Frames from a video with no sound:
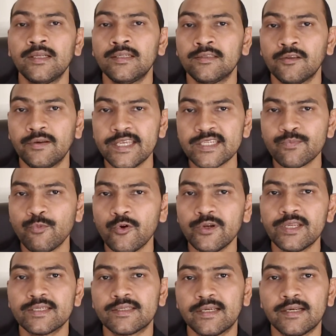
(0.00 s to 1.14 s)
The next point
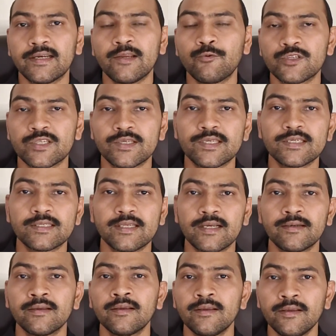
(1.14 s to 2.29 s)
is that I would suggest that
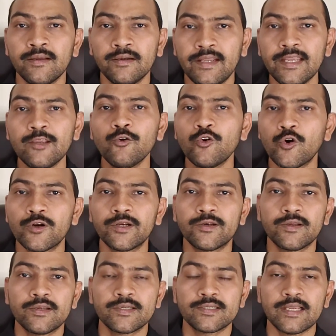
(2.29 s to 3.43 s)
take your
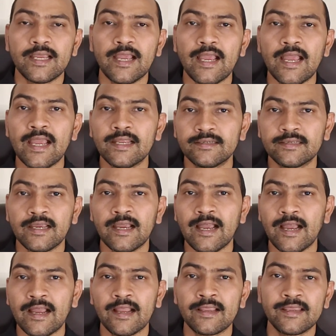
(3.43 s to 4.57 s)
auditors and
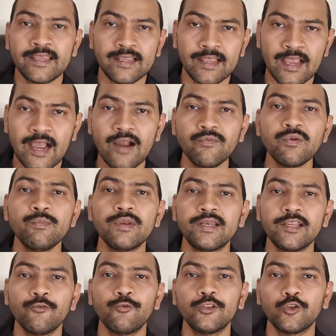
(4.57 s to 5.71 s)
have a
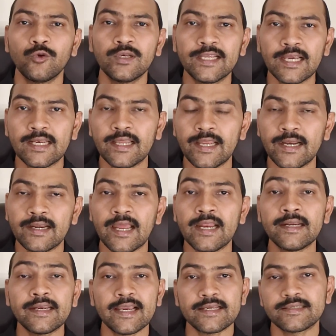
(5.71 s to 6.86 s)
meeting with your legal head and
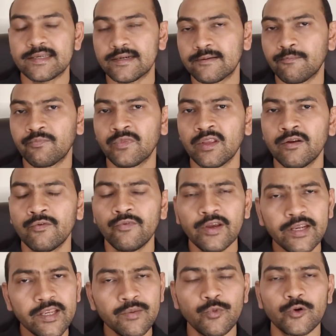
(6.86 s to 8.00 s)
tax head.
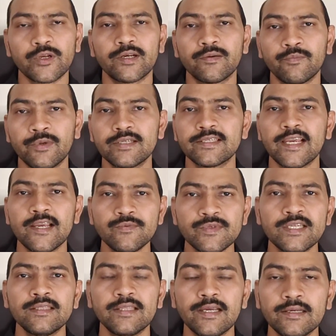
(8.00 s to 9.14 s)
Very important, because I have
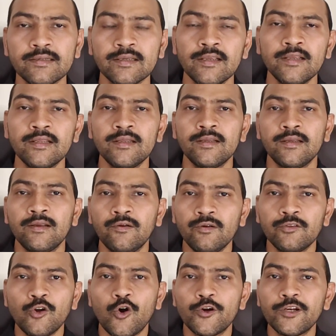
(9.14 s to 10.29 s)
seen that
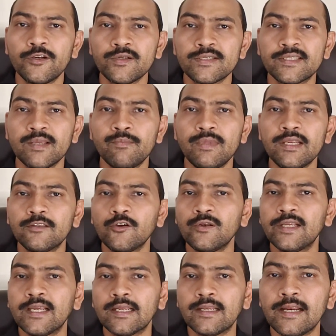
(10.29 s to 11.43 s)
the auditors, they meet the
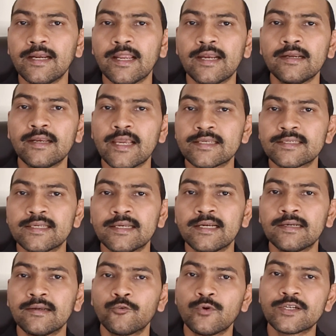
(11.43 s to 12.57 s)
legal and tax head
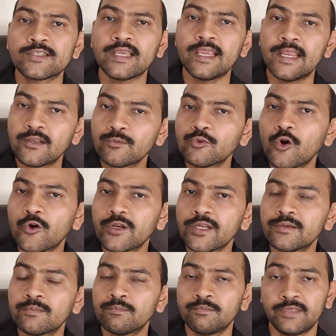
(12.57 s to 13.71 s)
towards the end of the audit.
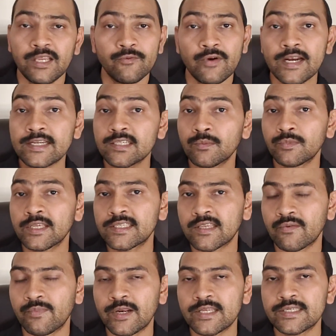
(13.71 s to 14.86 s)
They find something
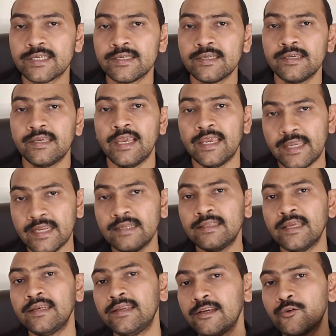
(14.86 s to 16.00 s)
surprising. Again,
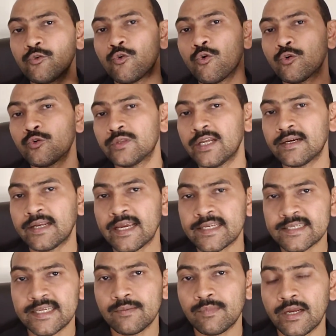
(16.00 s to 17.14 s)
they need to go to their tax
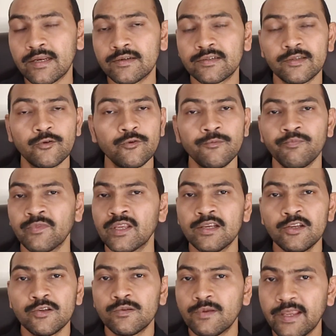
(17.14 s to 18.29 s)
team and
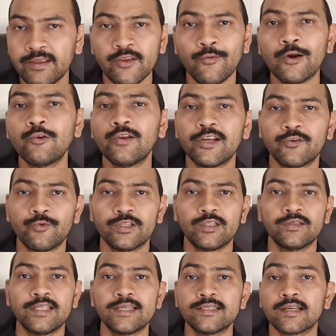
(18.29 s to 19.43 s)
evaluate whether
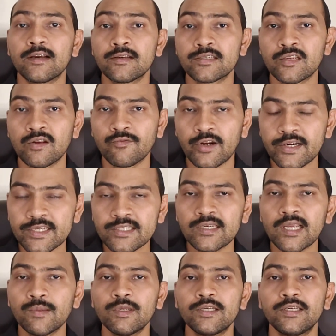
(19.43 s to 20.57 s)
there is a concern of contingent
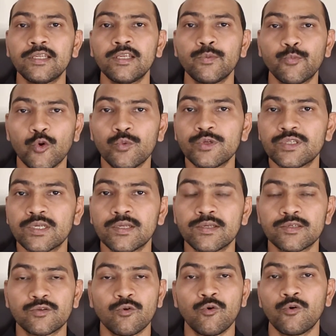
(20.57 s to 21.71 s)
liability
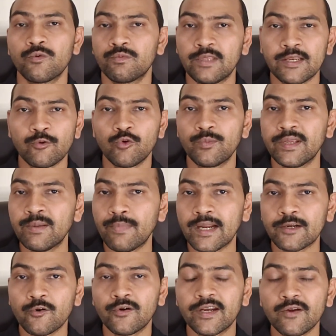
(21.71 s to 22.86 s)
provisions or there could be impact
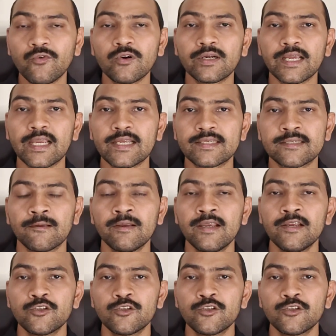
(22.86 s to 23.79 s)
on deferred tax.